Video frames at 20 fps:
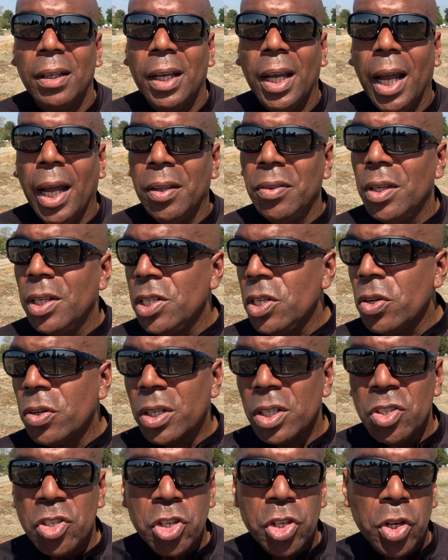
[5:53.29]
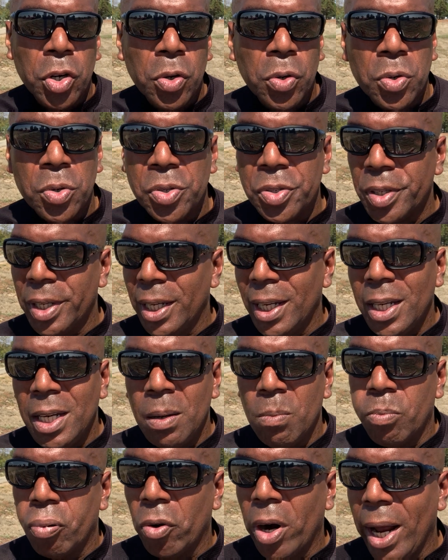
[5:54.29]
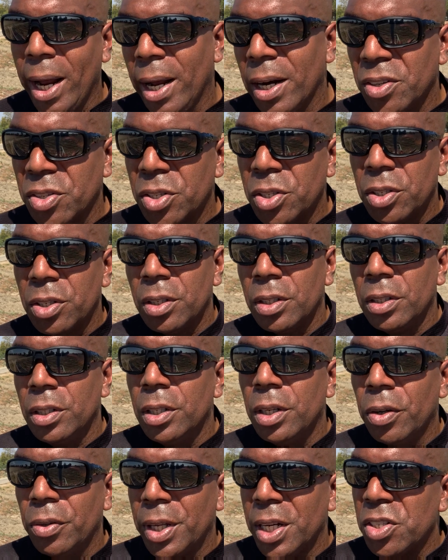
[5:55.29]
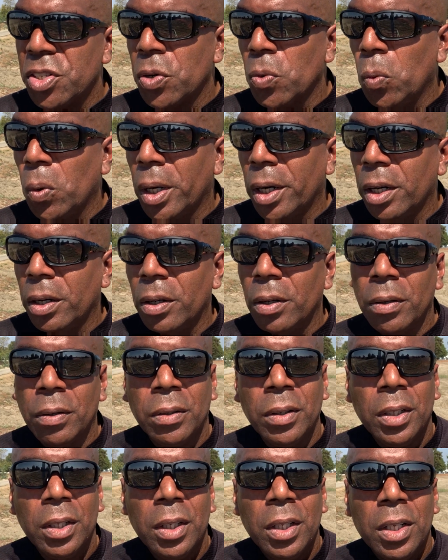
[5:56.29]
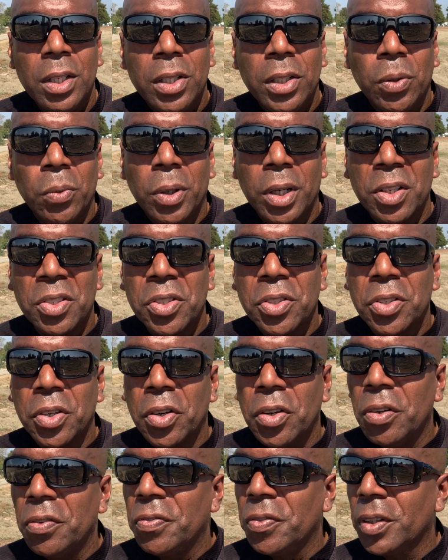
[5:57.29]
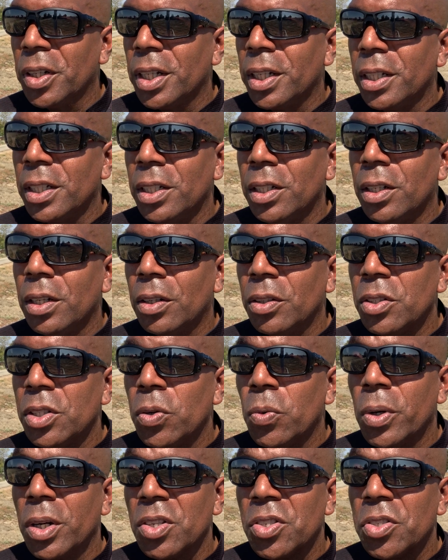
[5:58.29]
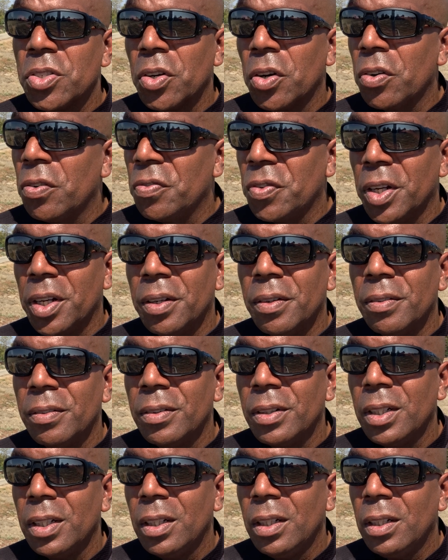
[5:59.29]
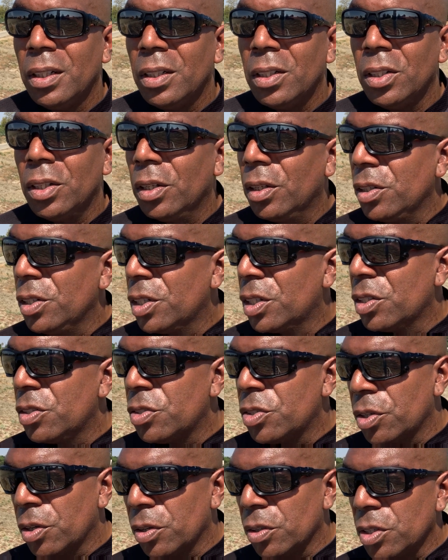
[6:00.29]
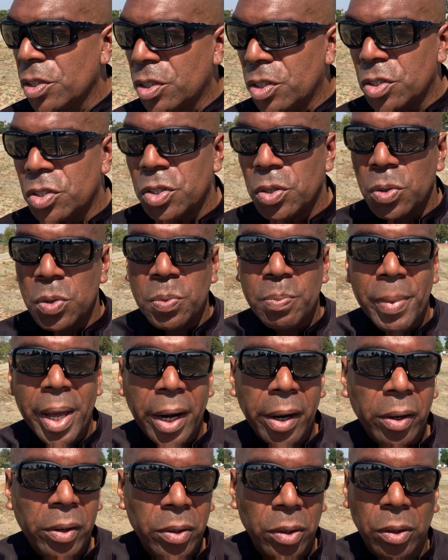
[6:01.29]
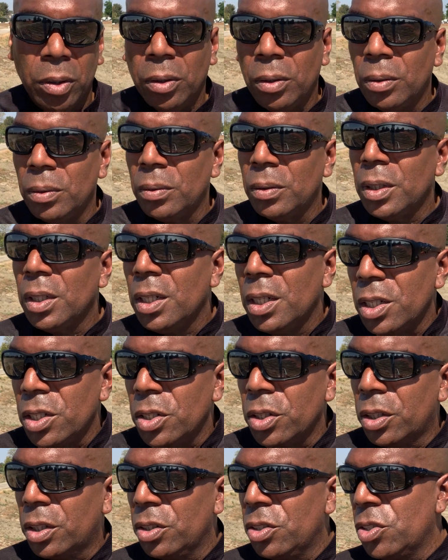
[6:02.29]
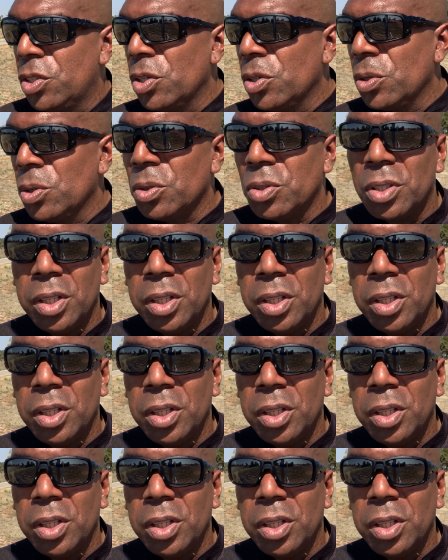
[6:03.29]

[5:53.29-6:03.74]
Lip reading: and then you can choose any branch, you know, that you want to serve. You want to serve in. You know, you could choose medical, you could choose